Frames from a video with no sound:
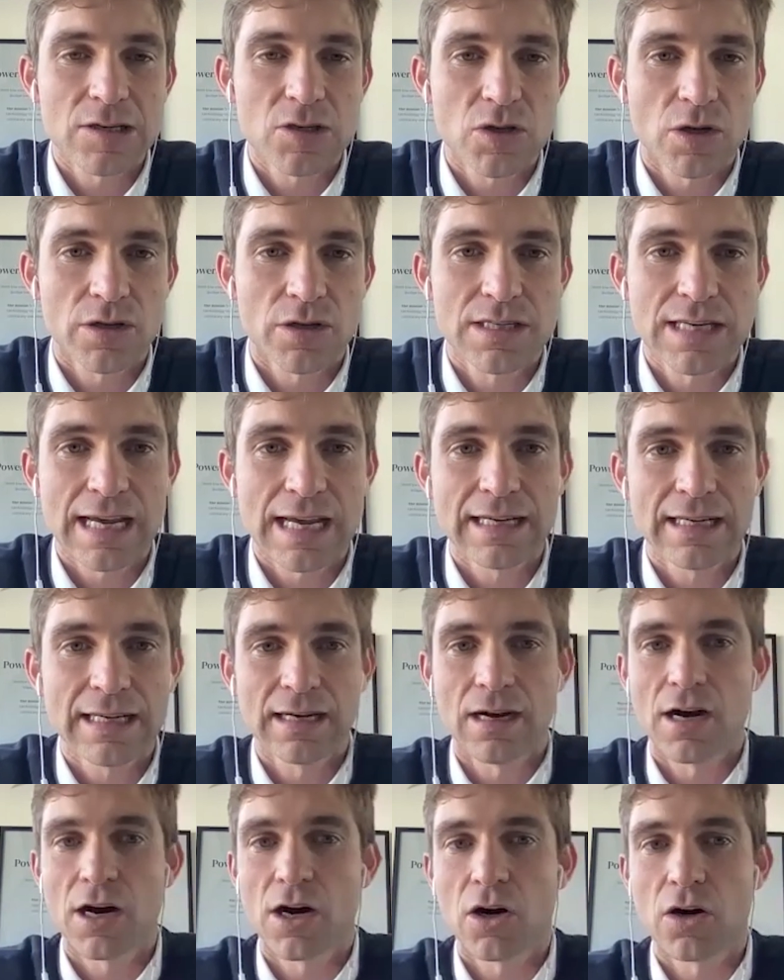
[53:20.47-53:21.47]
So
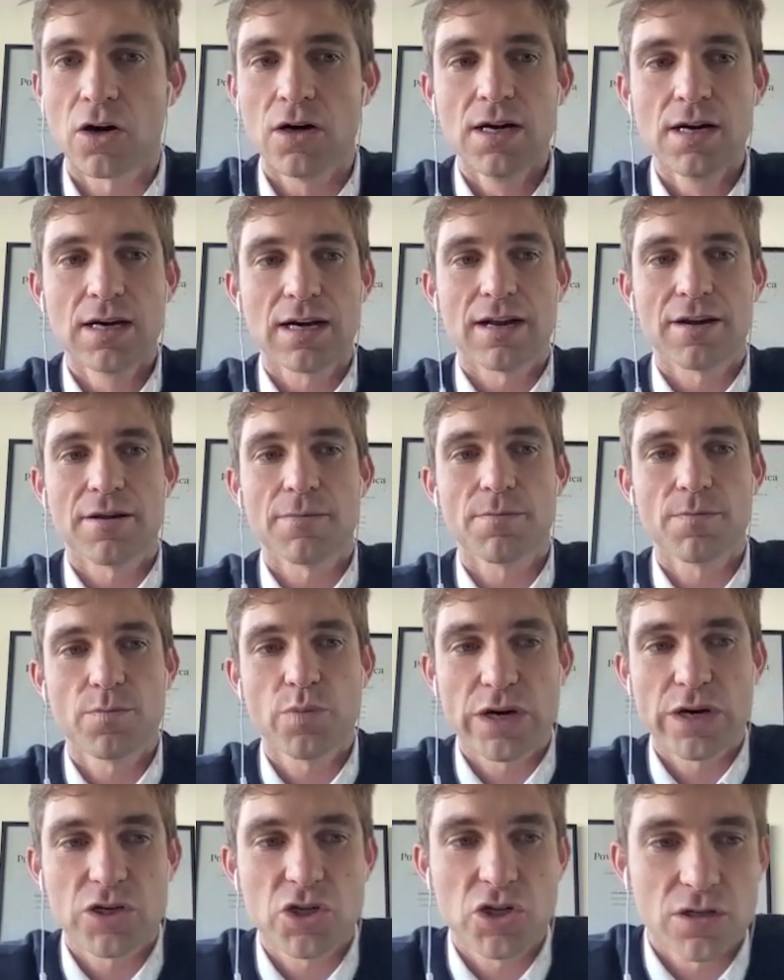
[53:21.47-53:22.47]
taking our kind of
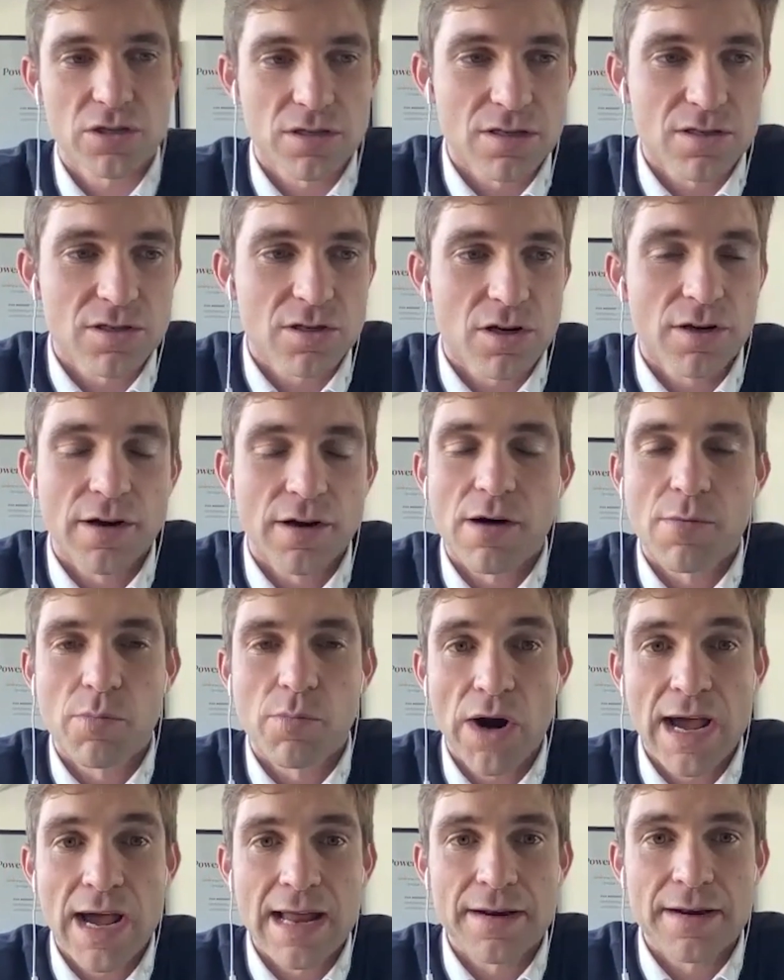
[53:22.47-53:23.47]
preciousness on our
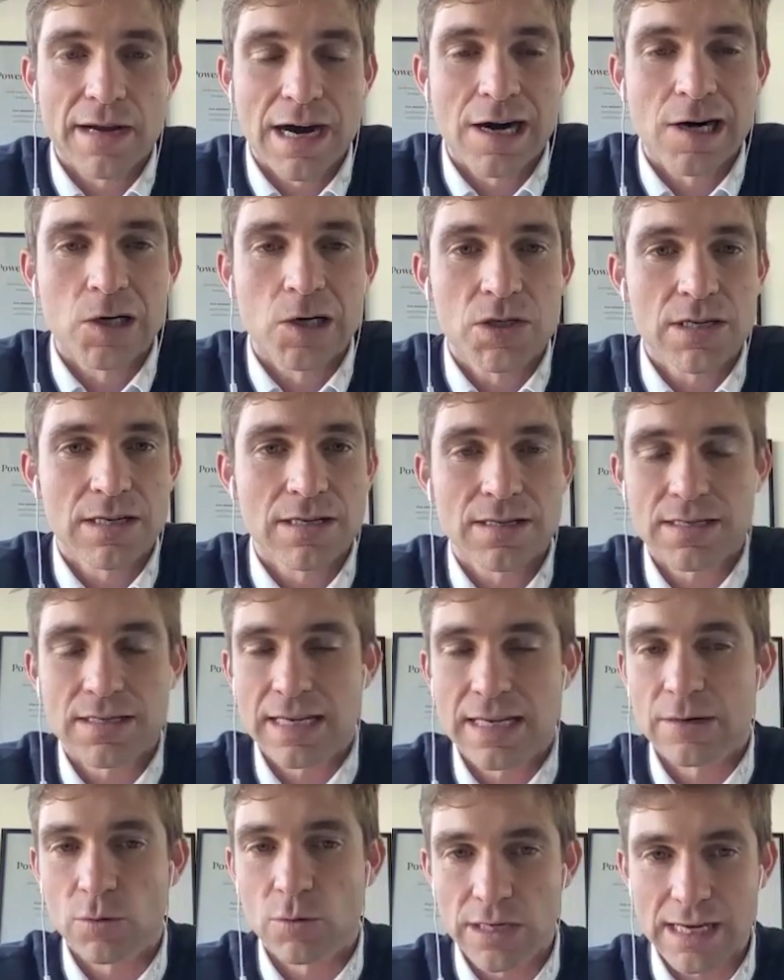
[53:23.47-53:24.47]
brand out and
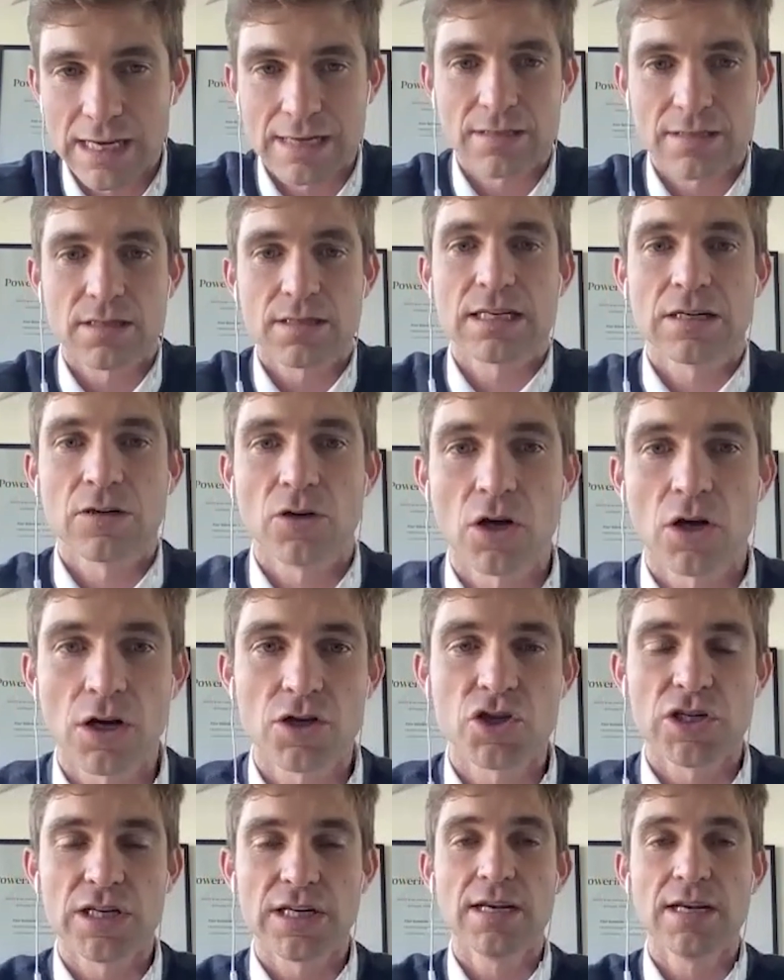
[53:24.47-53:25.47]
saying, well, here's the
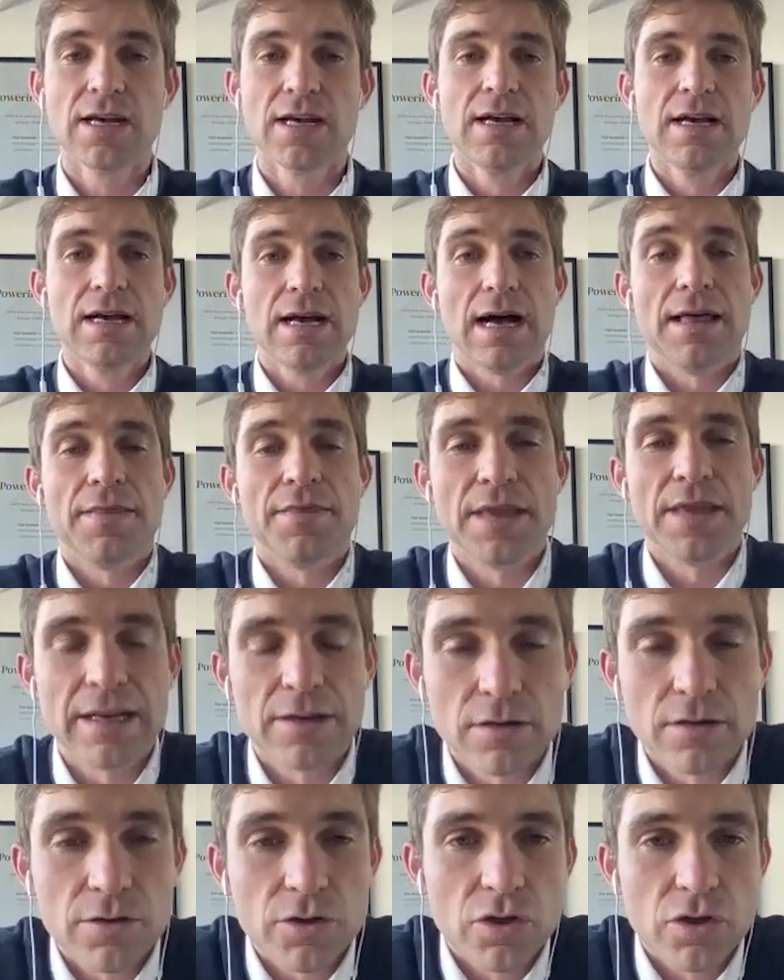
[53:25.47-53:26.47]
technology, and
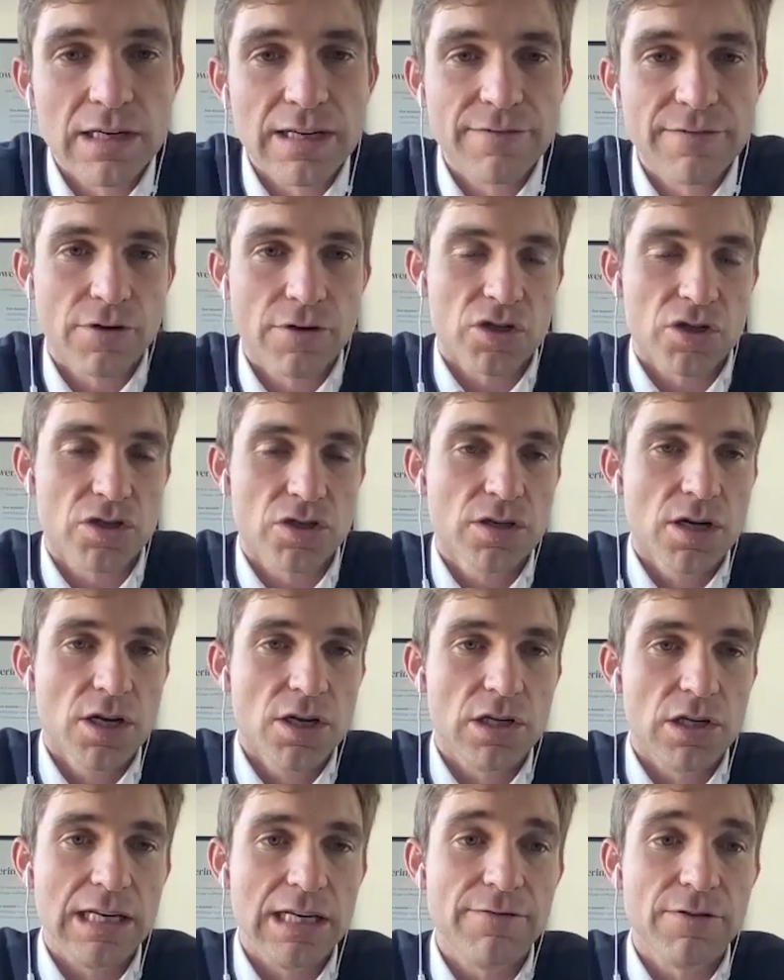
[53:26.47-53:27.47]
then you leverage
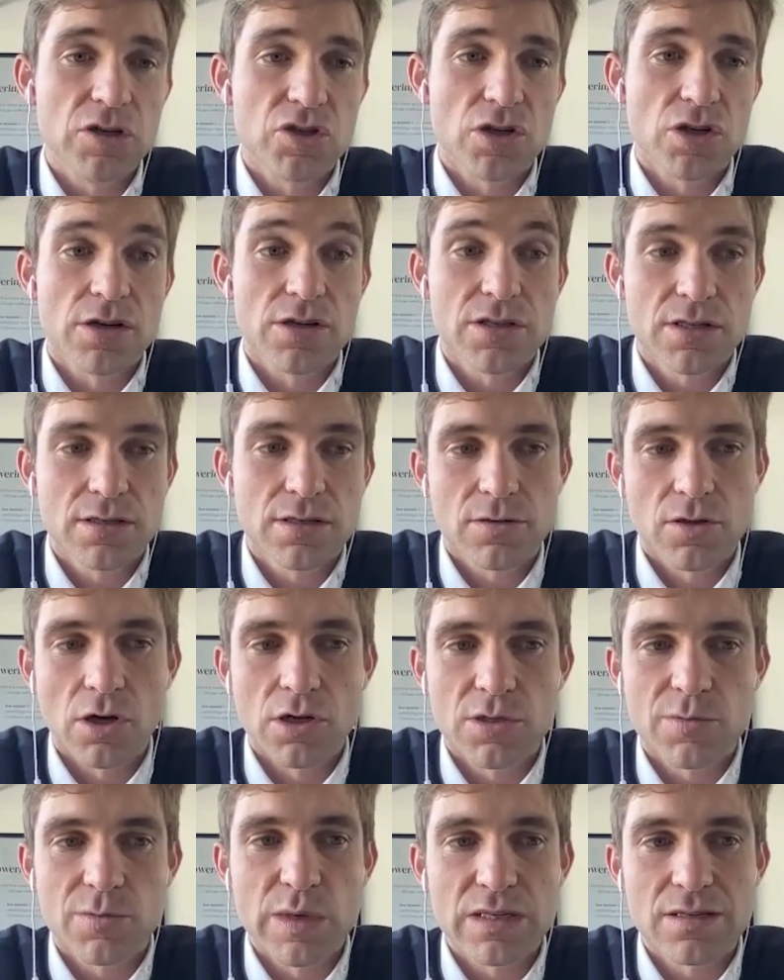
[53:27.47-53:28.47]

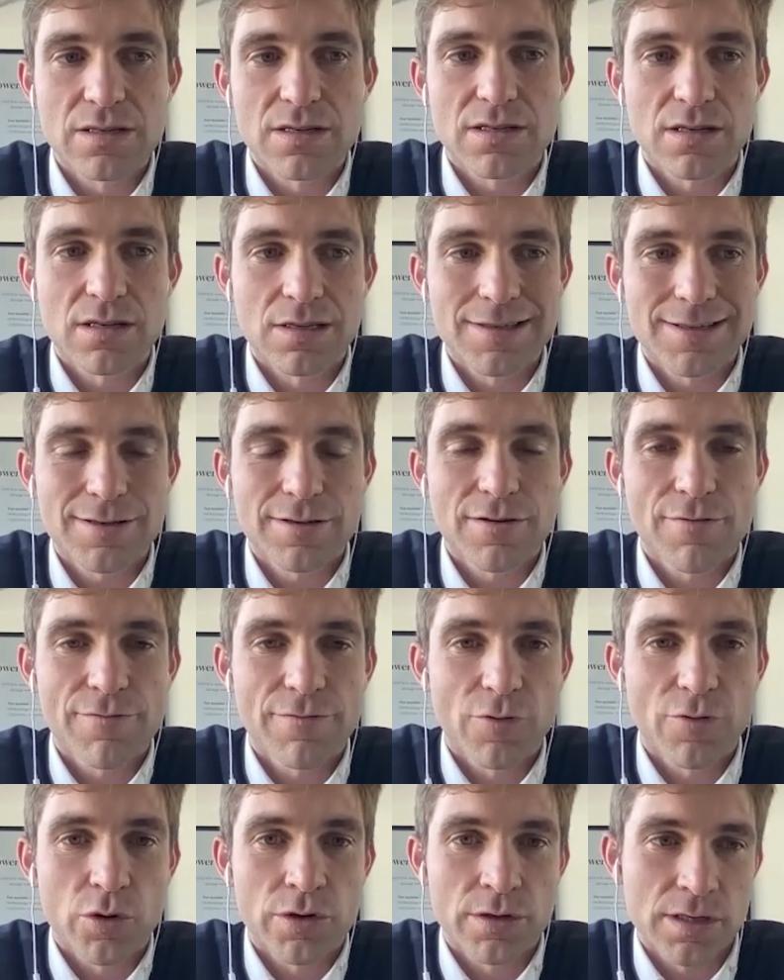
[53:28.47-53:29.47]
those businesses
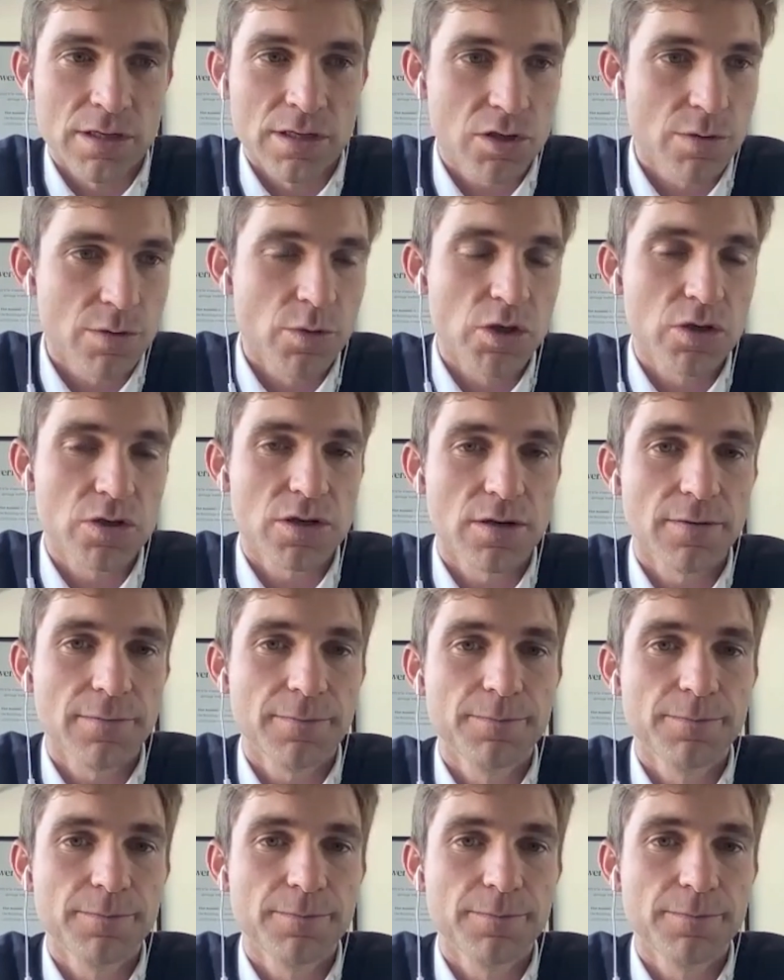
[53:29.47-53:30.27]
for your distribution.